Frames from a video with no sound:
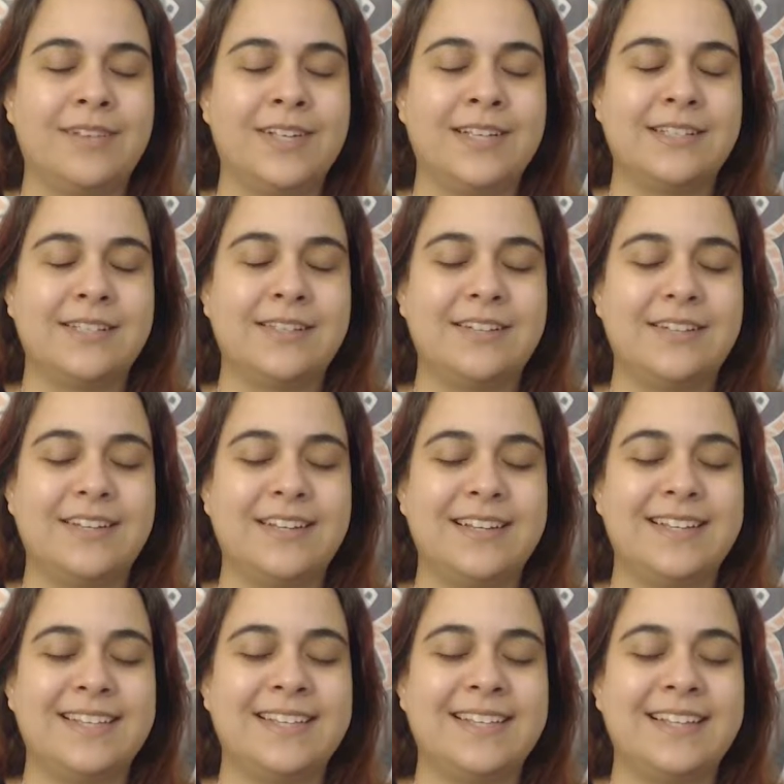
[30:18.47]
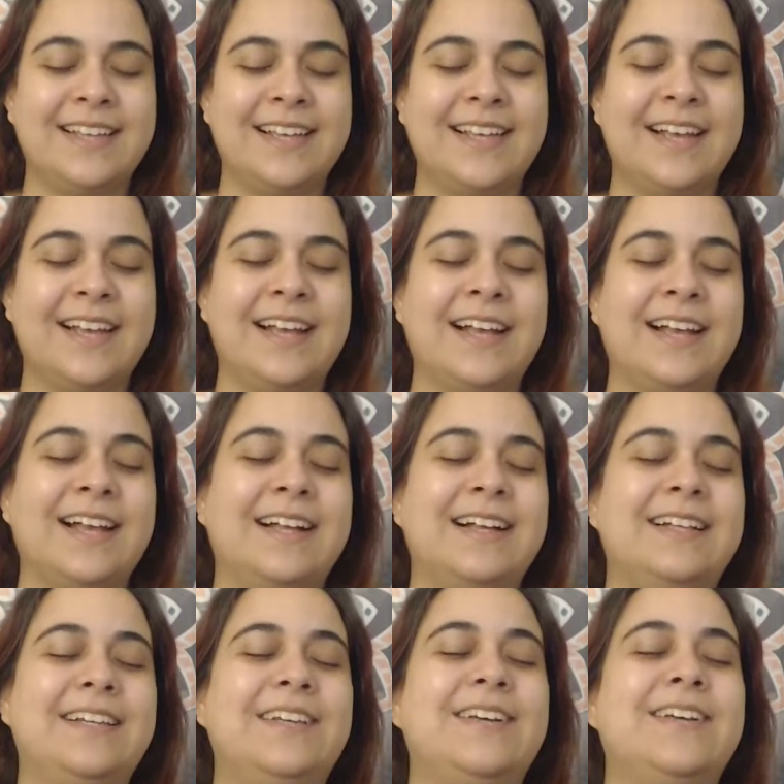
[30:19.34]
So just
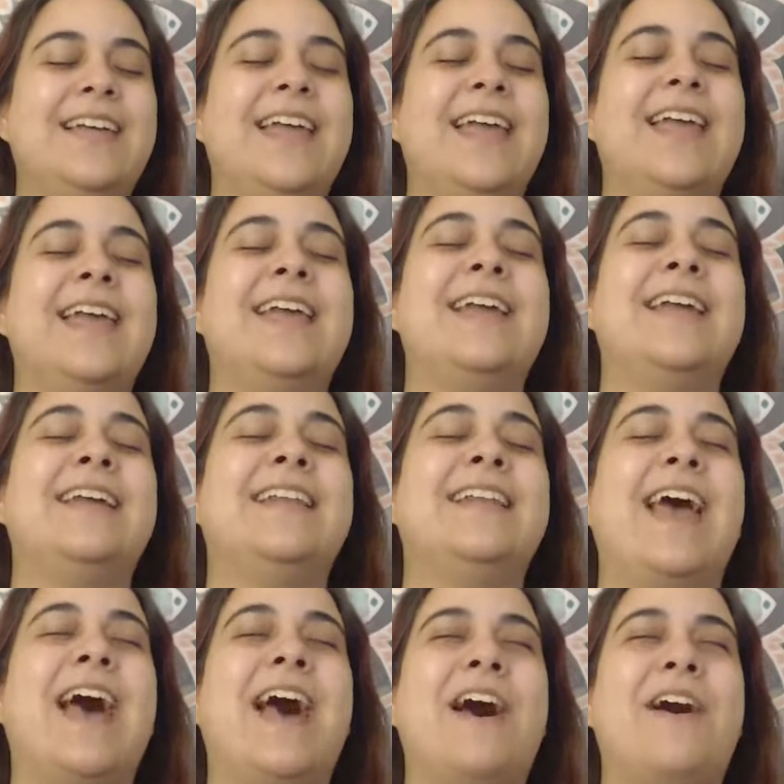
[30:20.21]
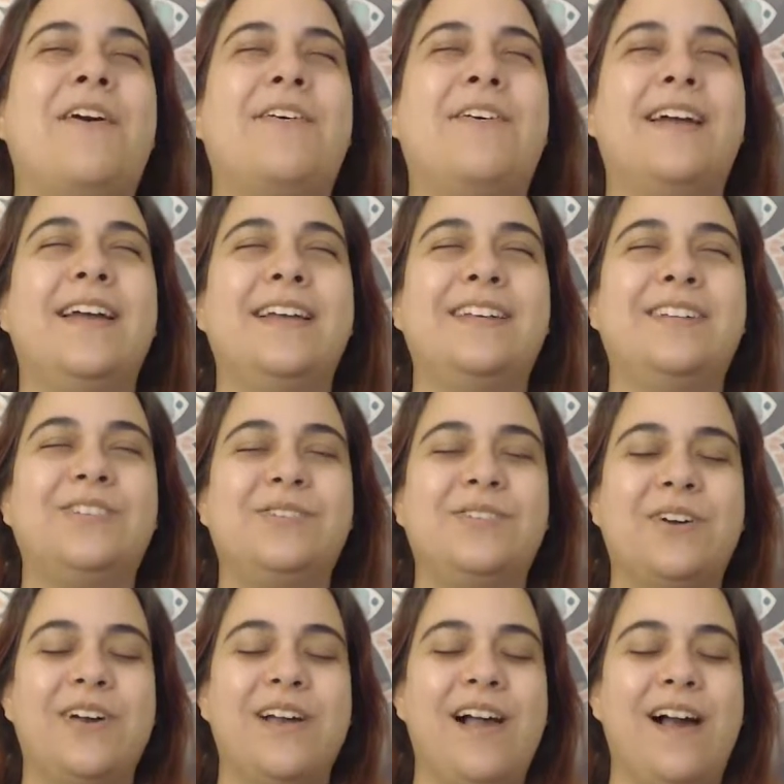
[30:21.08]
looking now into
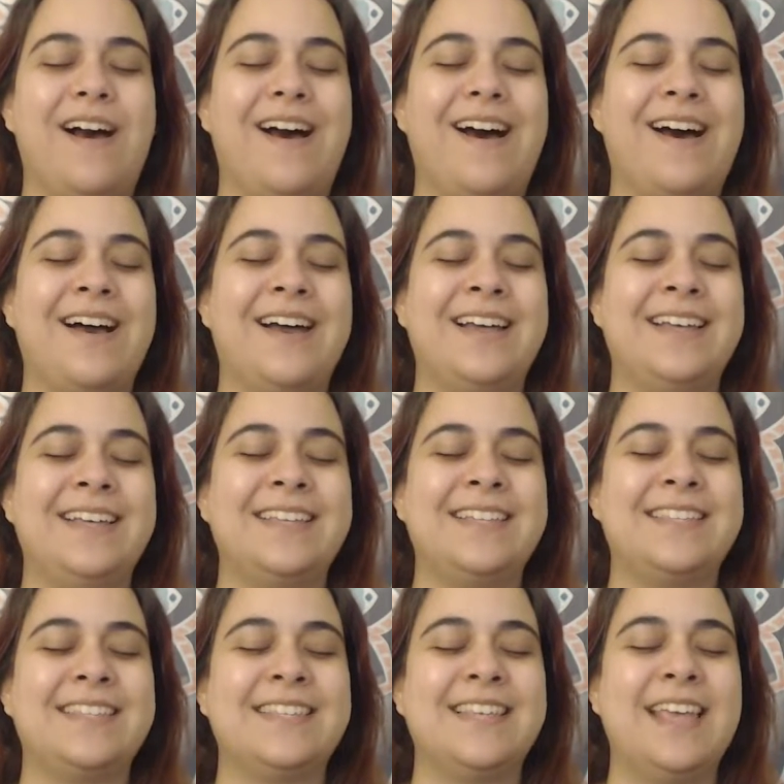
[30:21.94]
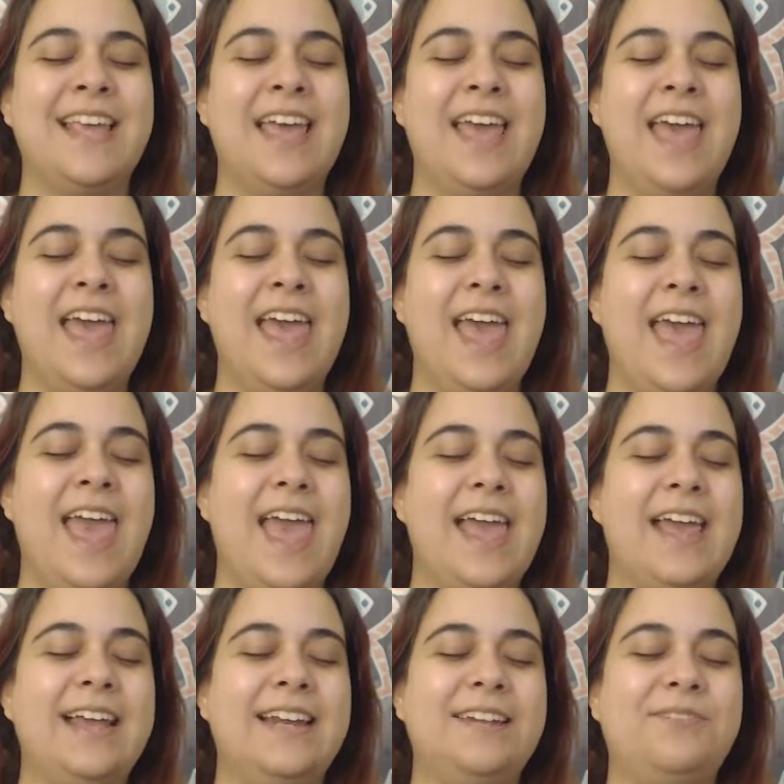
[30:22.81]
her eyes,
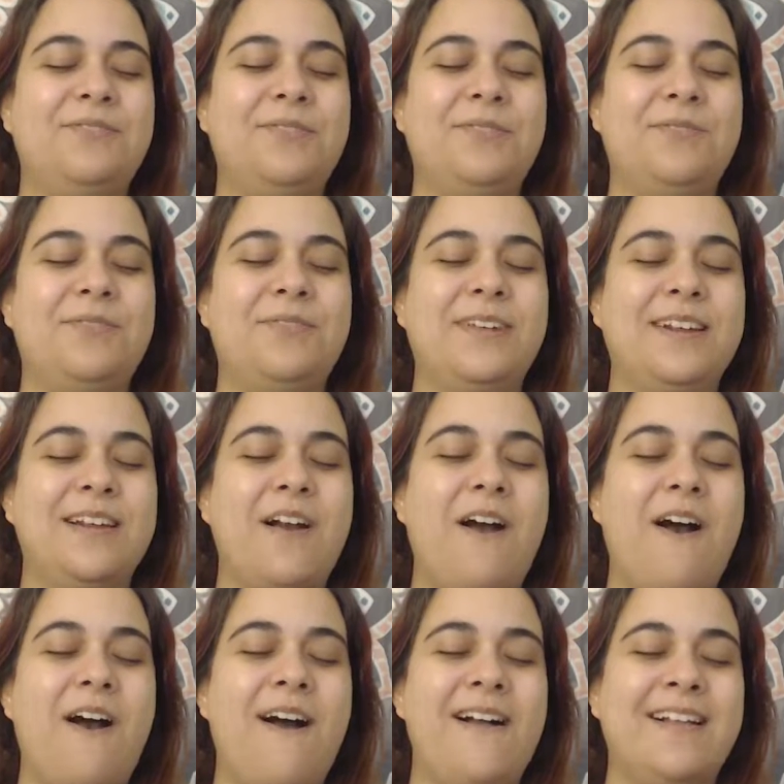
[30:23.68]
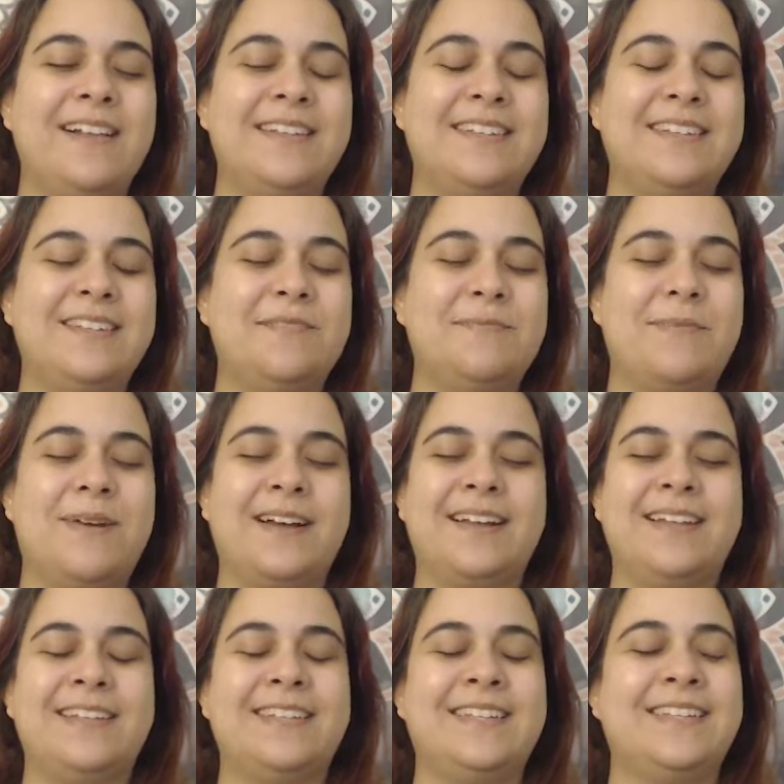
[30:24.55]
and if you feel called, you
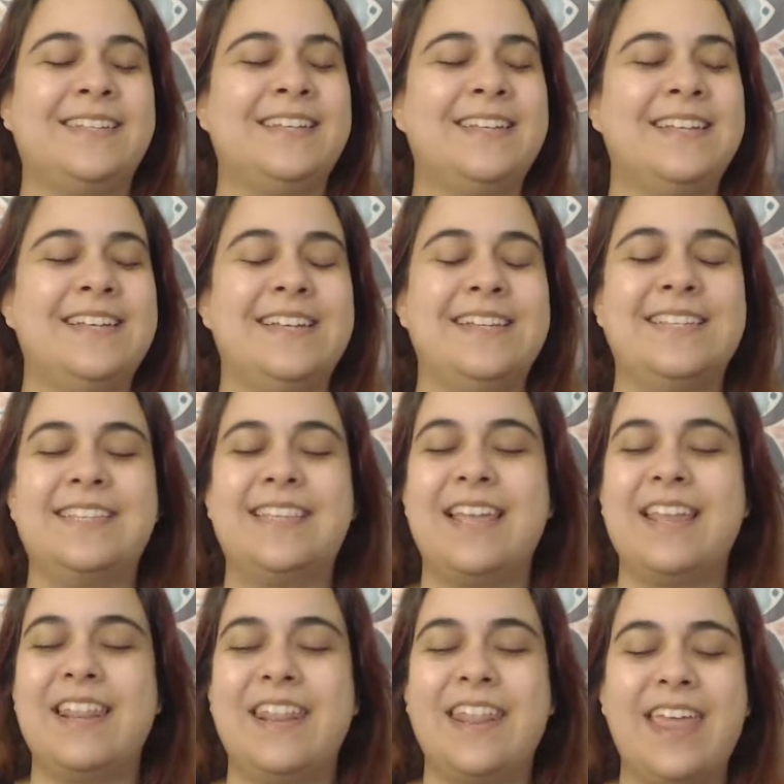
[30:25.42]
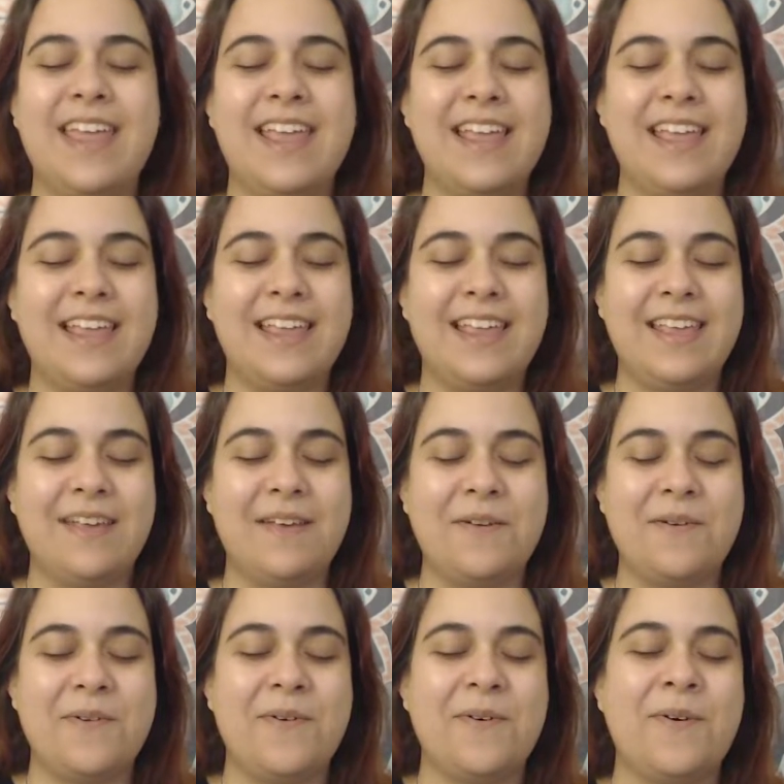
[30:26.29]
might say thank
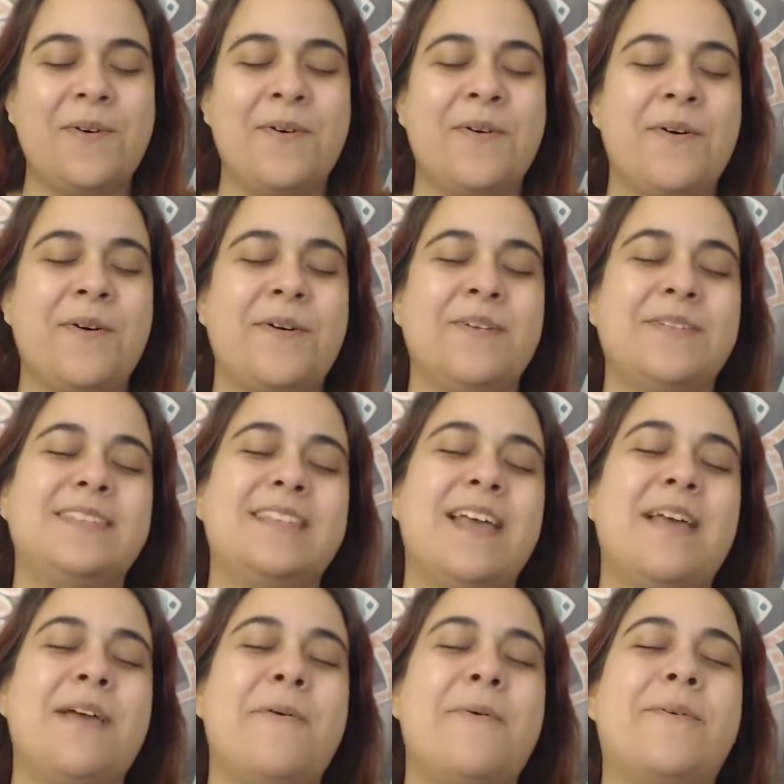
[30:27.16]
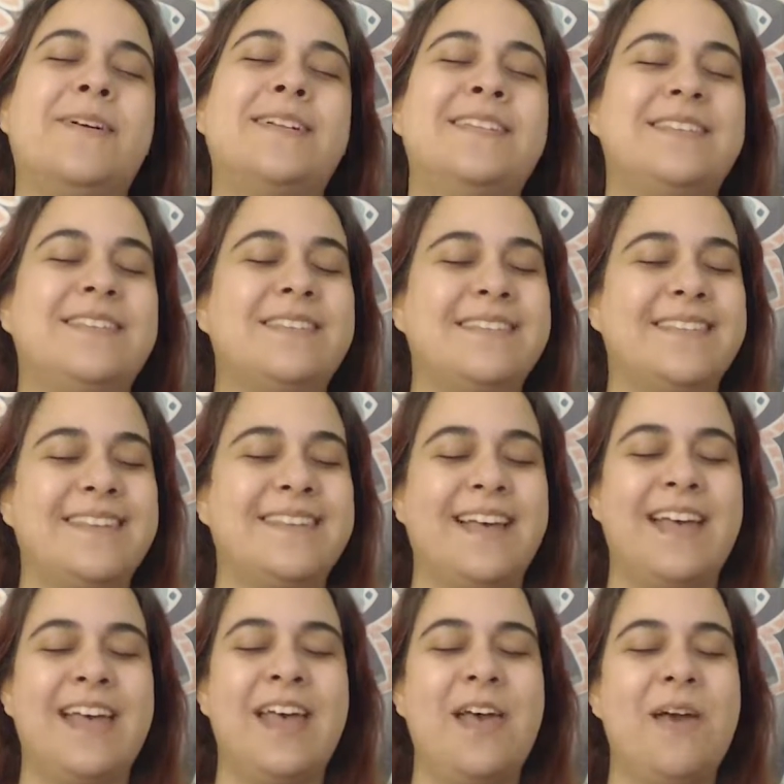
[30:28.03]
you or say
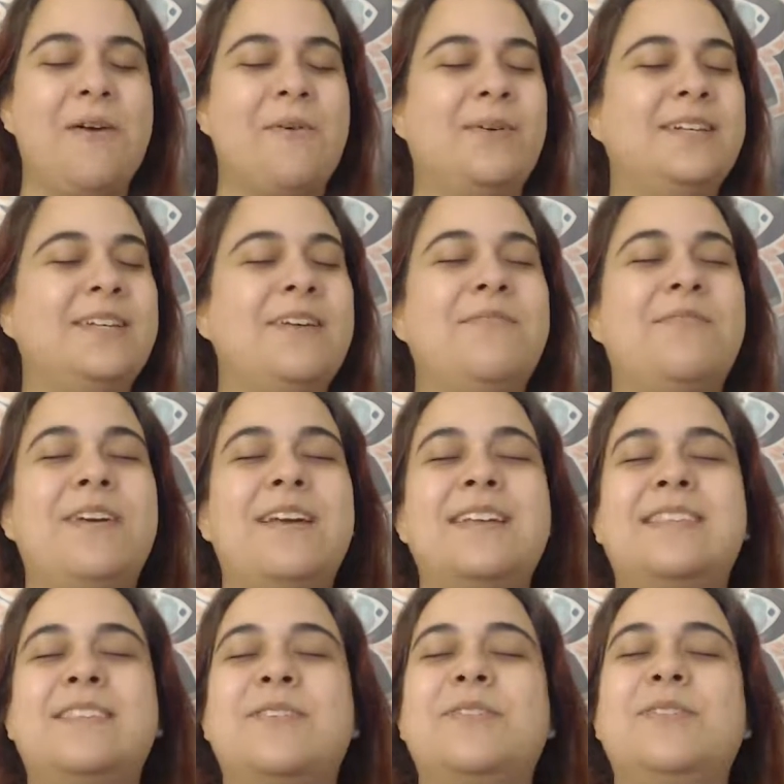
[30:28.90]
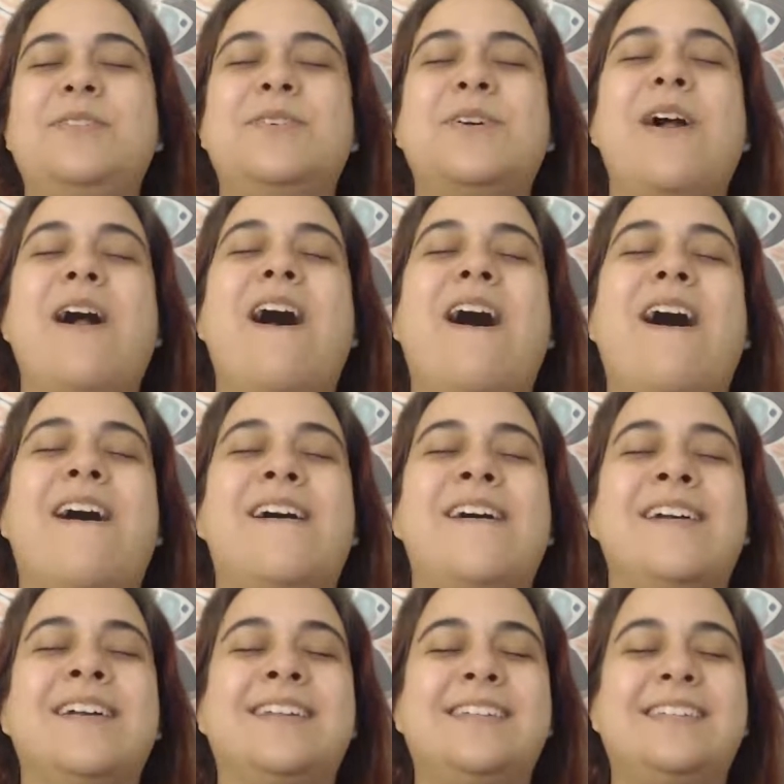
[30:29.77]
whatever is on your
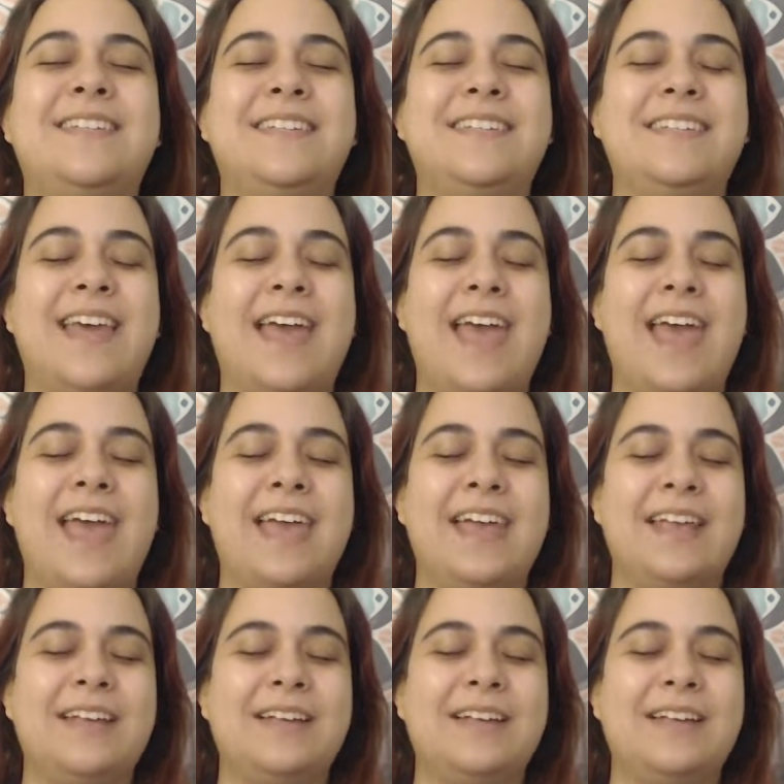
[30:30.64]
heart today.